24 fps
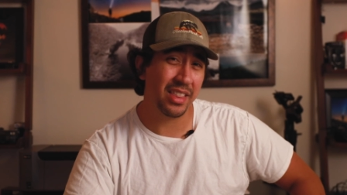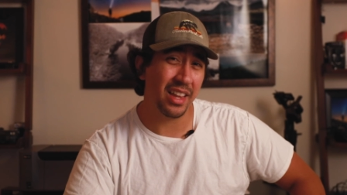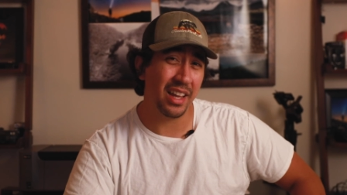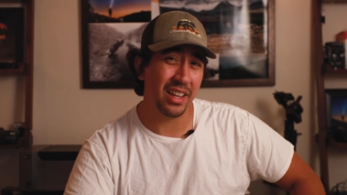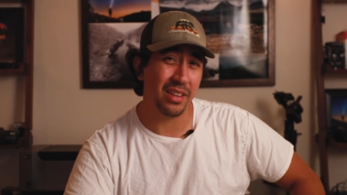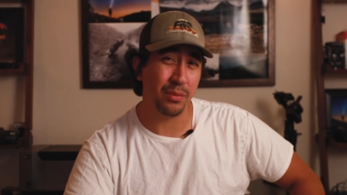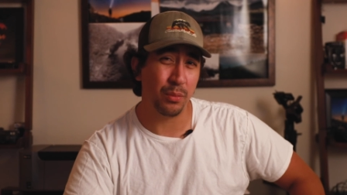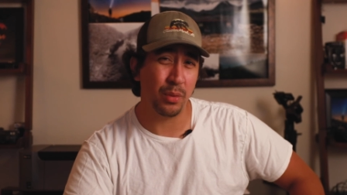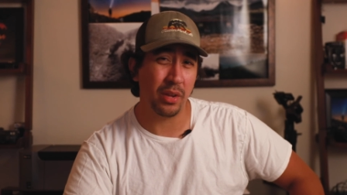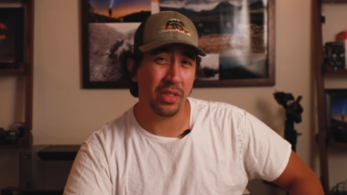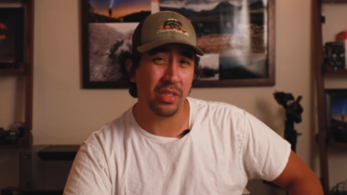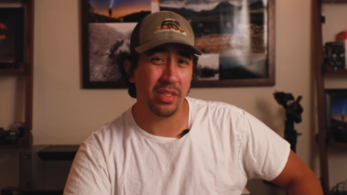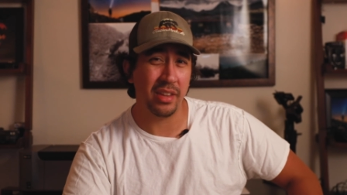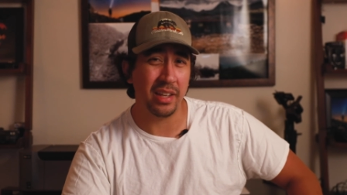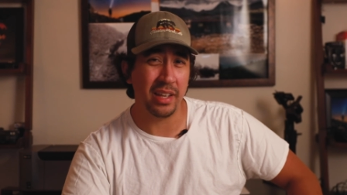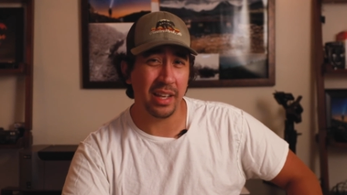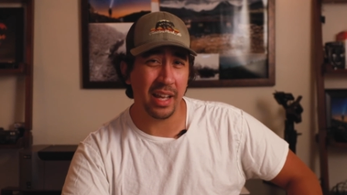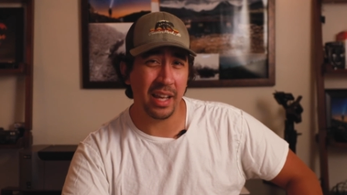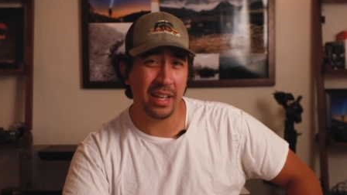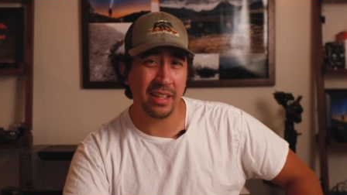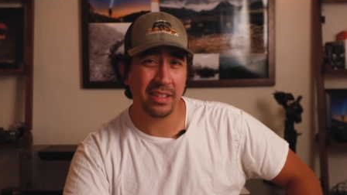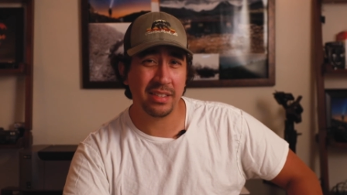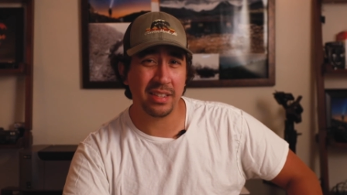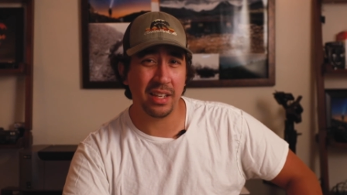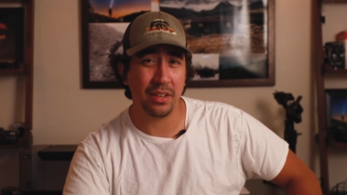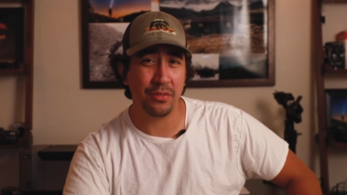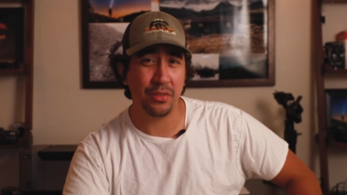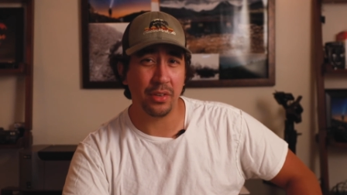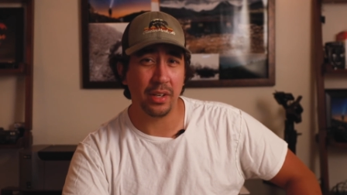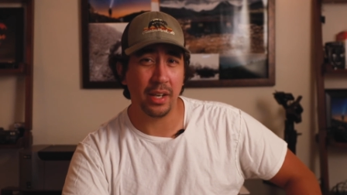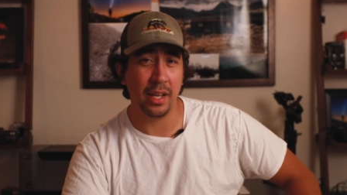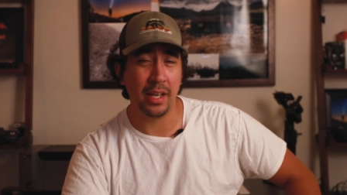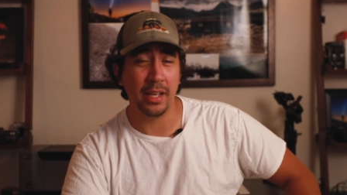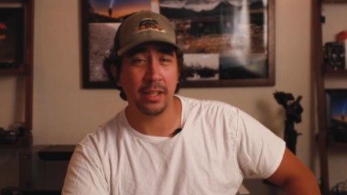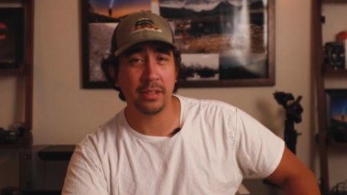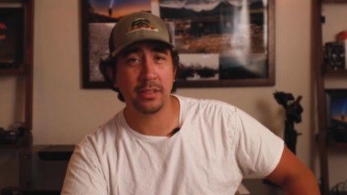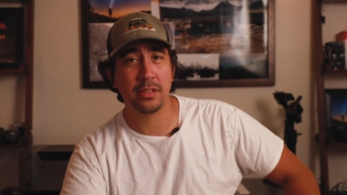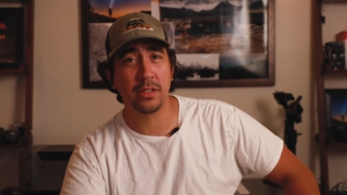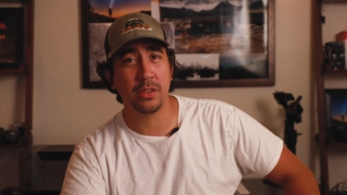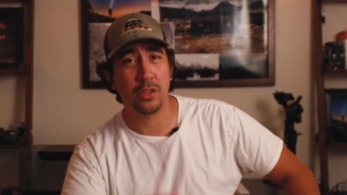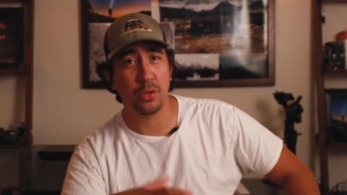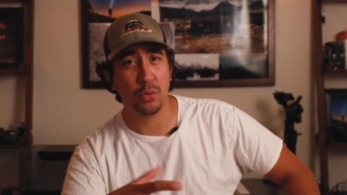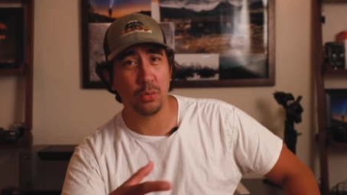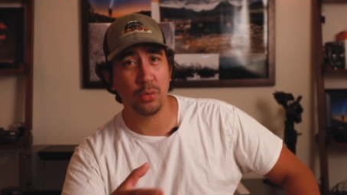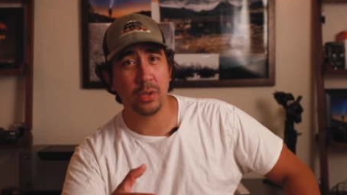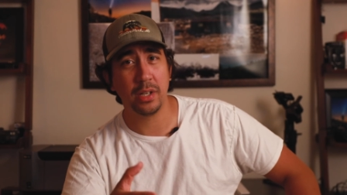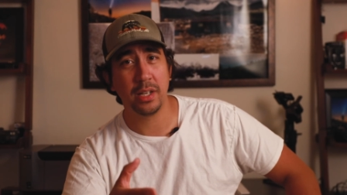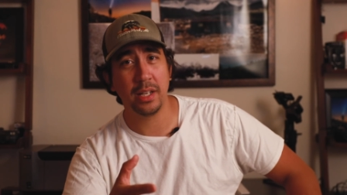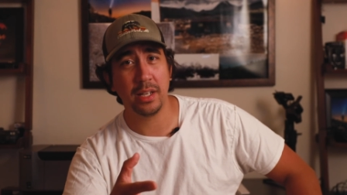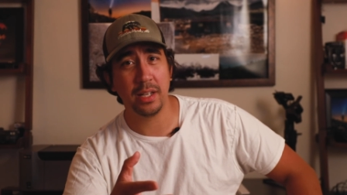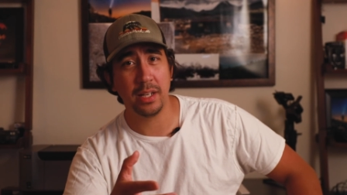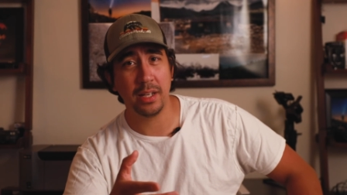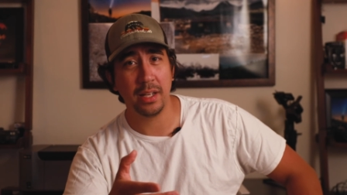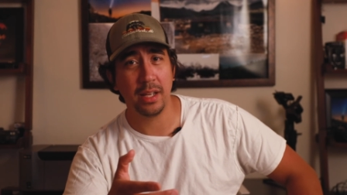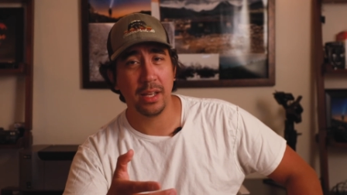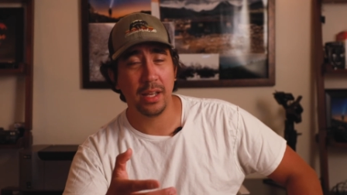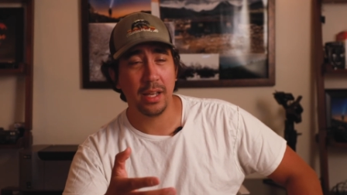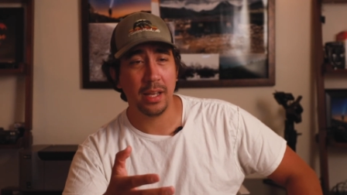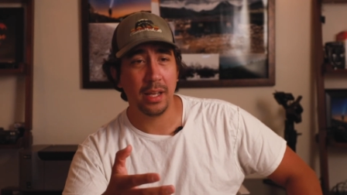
that with the A7S III,